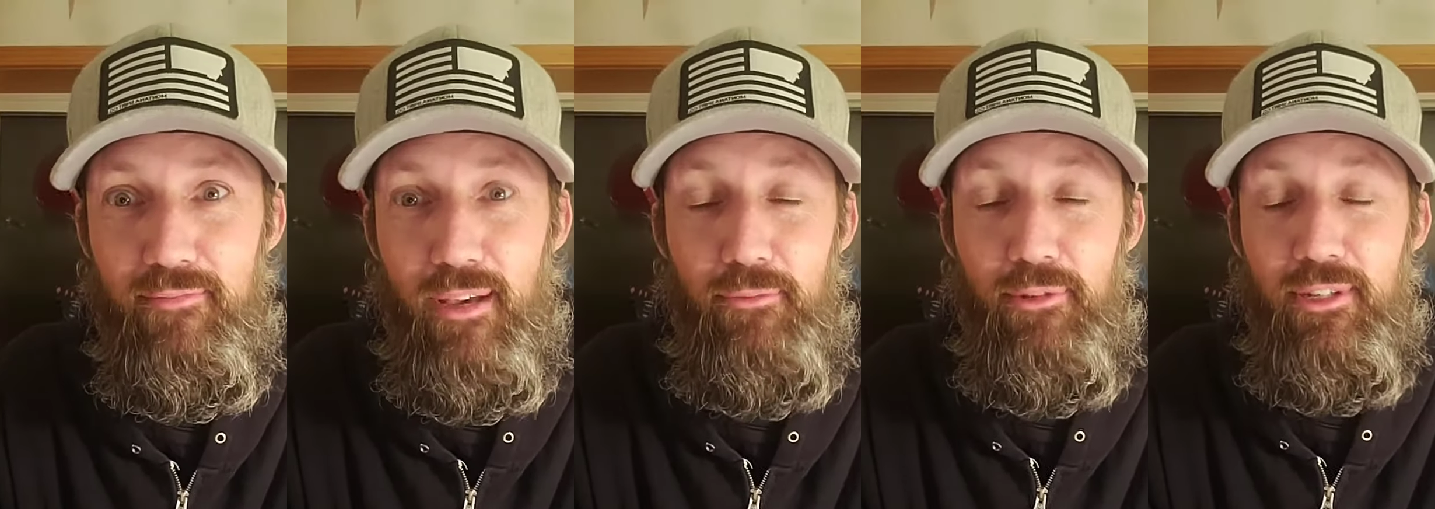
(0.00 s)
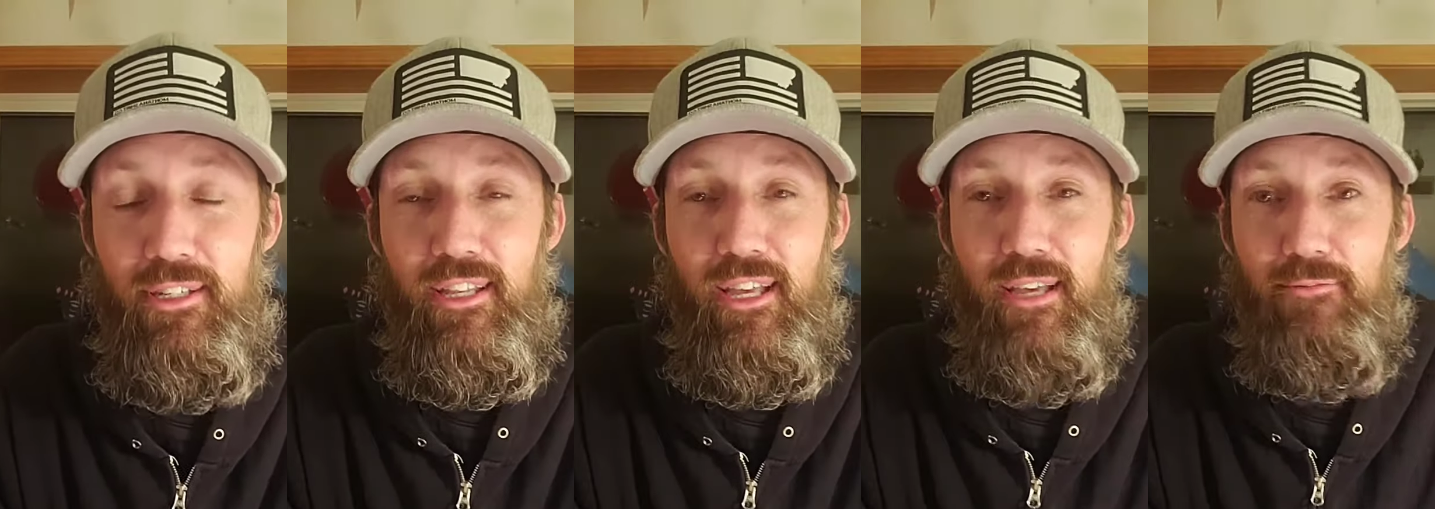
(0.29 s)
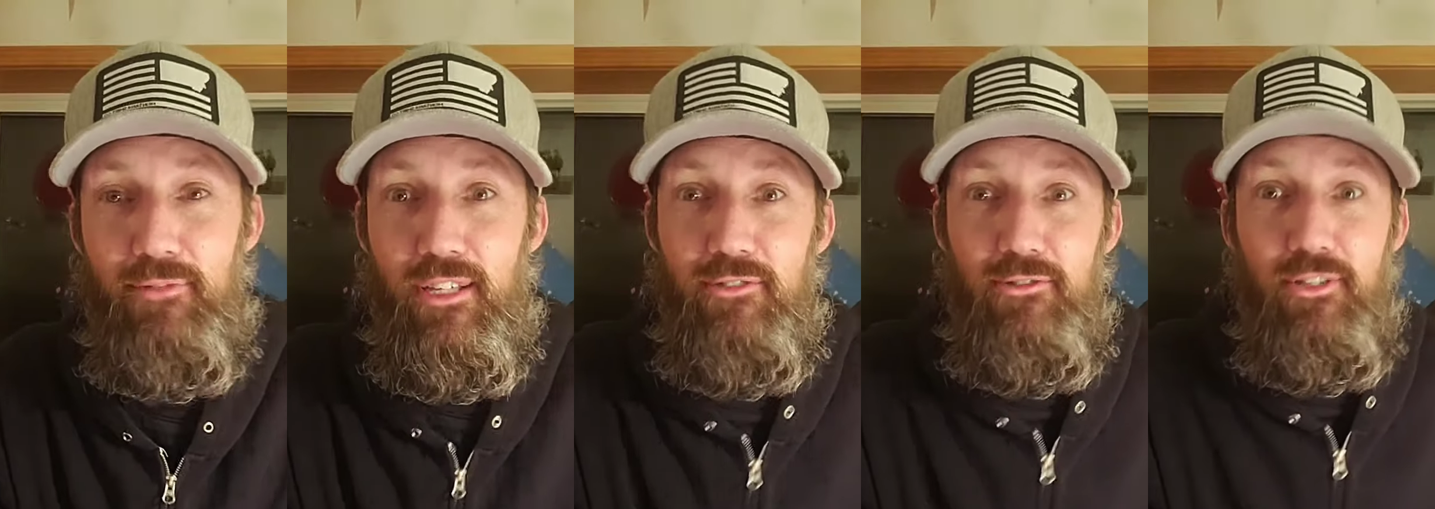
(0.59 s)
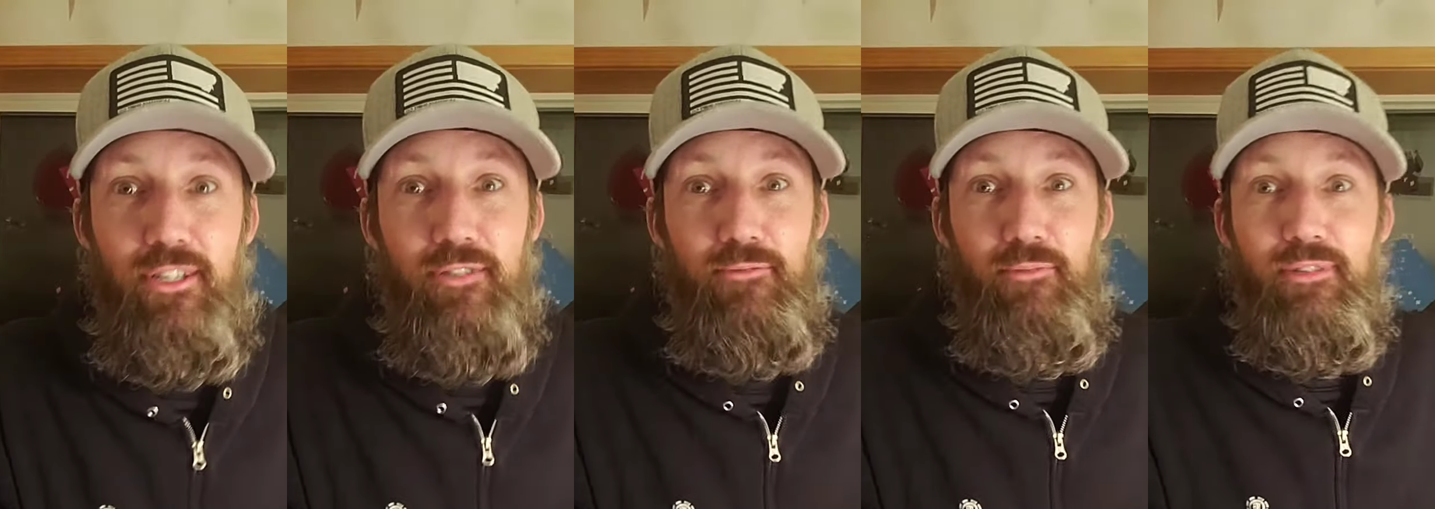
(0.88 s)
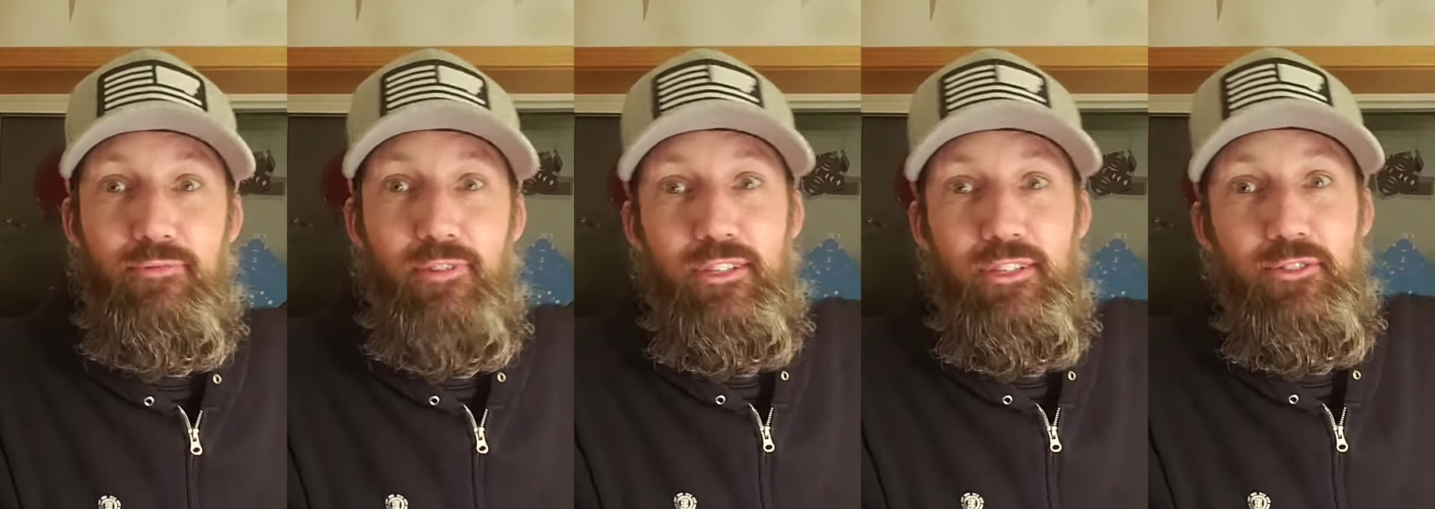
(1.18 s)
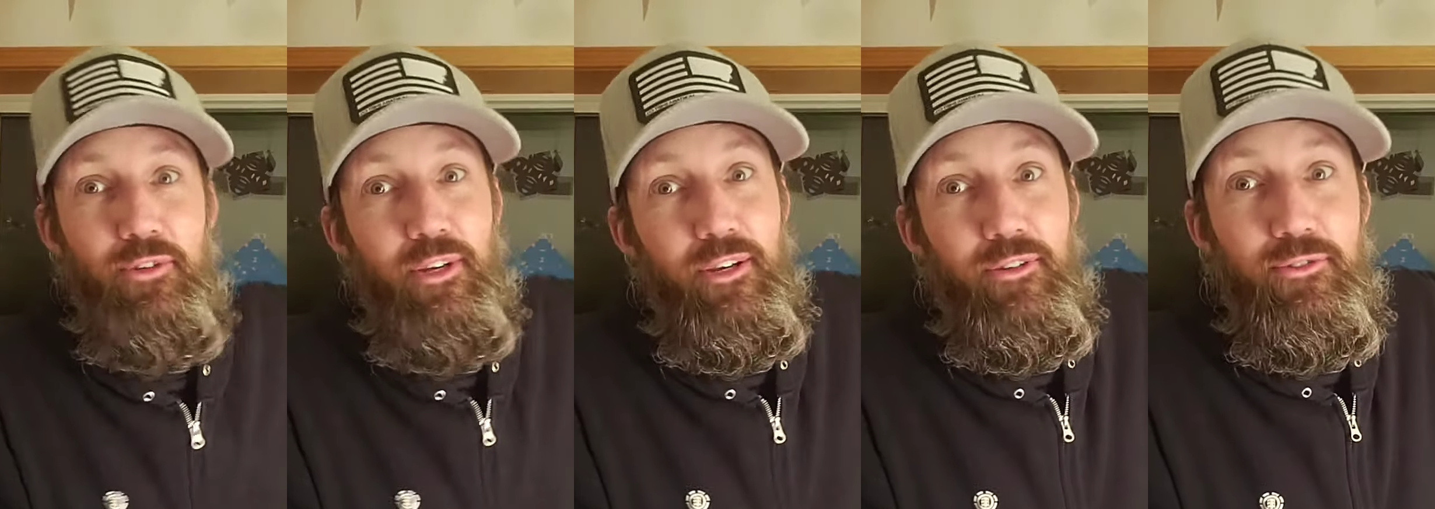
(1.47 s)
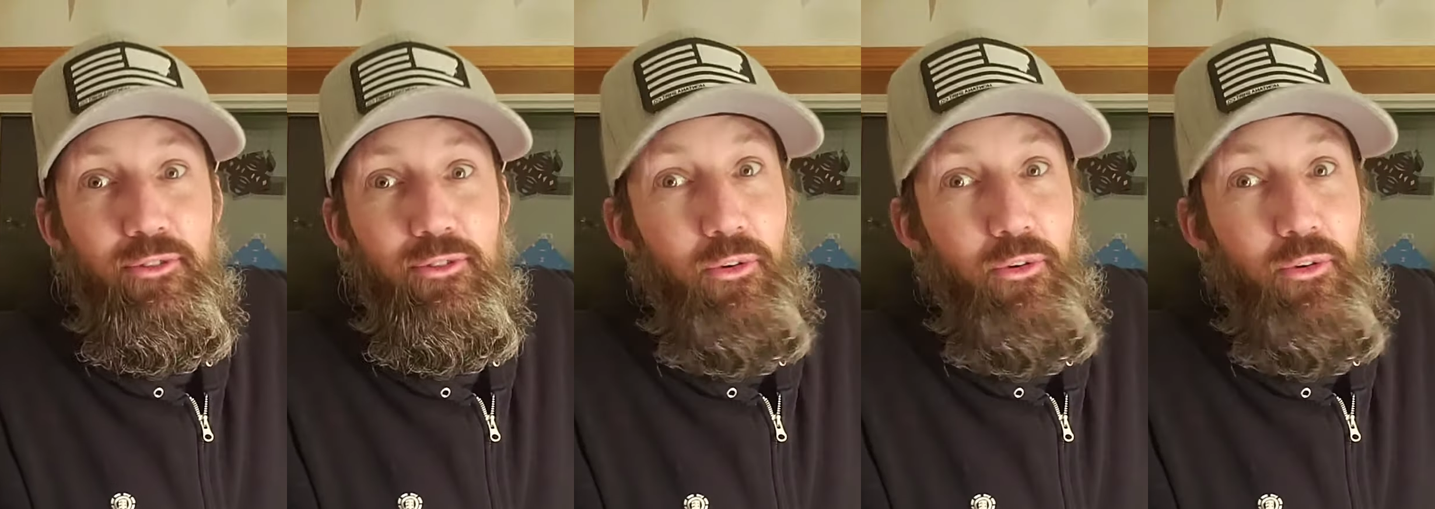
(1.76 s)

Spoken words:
how many times I change my facial hair.